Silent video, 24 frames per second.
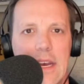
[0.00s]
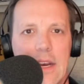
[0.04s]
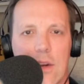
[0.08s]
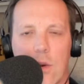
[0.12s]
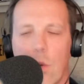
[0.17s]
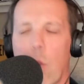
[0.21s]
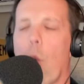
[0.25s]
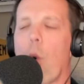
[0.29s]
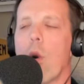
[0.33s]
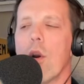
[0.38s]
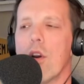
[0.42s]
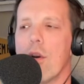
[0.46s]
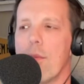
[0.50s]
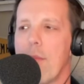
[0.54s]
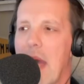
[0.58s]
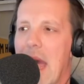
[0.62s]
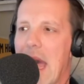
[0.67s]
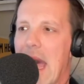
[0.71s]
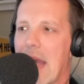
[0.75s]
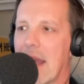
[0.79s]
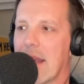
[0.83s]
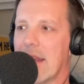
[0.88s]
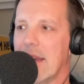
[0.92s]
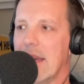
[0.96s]

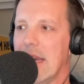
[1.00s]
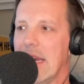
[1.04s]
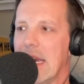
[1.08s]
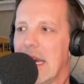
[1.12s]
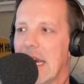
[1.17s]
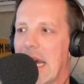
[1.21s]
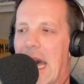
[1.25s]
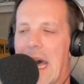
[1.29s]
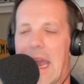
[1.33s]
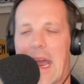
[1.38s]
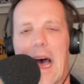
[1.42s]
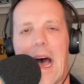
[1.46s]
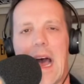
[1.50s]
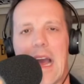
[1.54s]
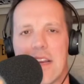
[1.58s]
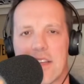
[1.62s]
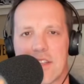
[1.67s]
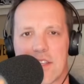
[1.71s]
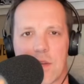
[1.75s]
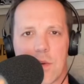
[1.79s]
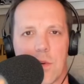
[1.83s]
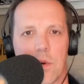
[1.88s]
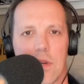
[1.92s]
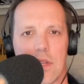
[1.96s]
quarterback out of high
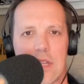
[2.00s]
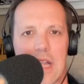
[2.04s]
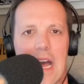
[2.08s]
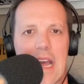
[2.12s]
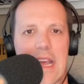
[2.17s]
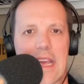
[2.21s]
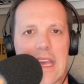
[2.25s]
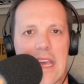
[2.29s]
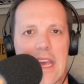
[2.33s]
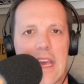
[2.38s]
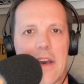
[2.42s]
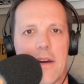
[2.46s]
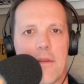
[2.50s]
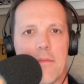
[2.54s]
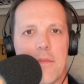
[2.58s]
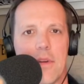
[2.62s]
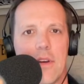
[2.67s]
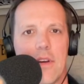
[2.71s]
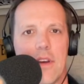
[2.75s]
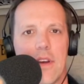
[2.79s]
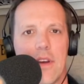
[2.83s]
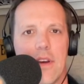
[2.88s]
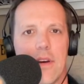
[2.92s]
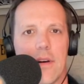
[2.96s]
school like him
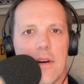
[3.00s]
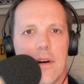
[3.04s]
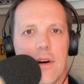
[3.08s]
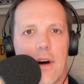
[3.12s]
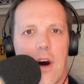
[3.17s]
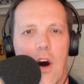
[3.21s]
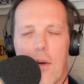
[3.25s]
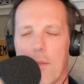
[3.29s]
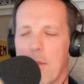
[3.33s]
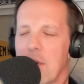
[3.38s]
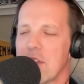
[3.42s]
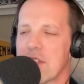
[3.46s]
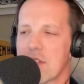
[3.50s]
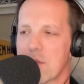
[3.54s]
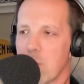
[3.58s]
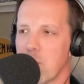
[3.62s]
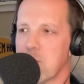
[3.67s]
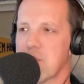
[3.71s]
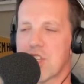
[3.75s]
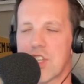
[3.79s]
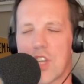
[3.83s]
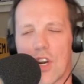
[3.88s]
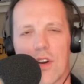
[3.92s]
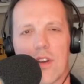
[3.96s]

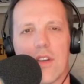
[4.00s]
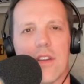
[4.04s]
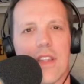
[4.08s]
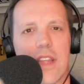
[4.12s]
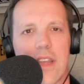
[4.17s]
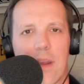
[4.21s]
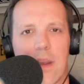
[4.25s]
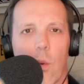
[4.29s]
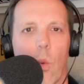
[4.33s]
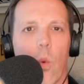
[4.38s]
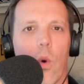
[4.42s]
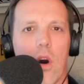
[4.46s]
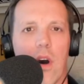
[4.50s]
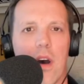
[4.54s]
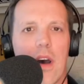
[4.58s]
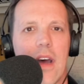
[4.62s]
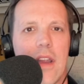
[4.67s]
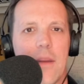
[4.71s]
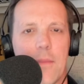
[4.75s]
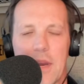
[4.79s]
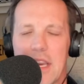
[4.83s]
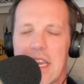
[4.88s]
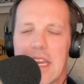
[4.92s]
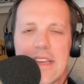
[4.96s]
almost certainly
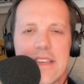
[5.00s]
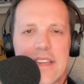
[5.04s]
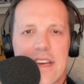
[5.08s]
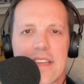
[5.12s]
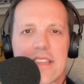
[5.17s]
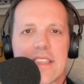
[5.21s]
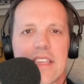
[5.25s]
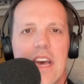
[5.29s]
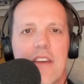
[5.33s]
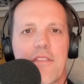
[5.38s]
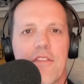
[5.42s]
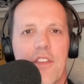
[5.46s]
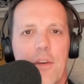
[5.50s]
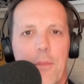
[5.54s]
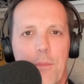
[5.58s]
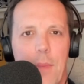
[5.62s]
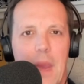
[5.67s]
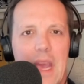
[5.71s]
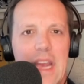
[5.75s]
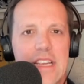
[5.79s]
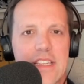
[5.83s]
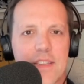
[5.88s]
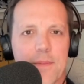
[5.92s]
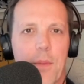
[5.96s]
would, but he does have the
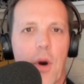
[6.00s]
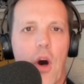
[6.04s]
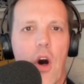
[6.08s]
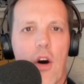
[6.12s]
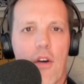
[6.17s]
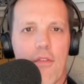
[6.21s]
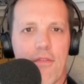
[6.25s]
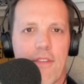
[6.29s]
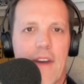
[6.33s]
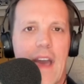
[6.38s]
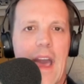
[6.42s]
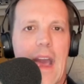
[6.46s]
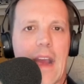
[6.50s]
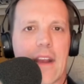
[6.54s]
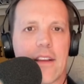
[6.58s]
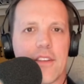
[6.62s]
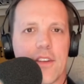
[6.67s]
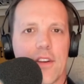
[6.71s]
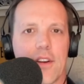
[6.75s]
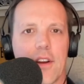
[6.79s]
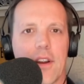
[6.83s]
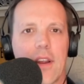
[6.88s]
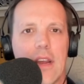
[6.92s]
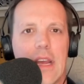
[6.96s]
baseball
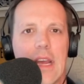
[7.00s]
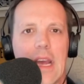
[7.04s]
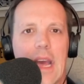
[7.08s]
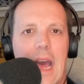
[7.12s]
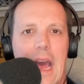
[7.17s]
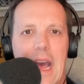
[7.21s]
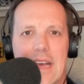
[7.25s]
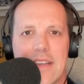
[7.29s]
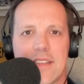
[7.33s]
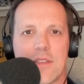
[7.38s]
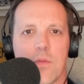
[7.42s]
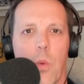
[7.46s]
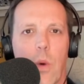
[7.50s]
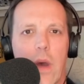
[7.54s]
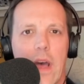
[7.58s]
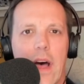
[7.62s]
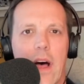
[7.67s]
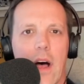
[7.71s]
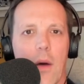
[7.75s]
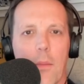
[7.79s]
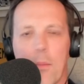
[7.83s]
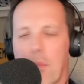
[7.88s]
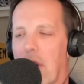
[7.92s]
factor as well.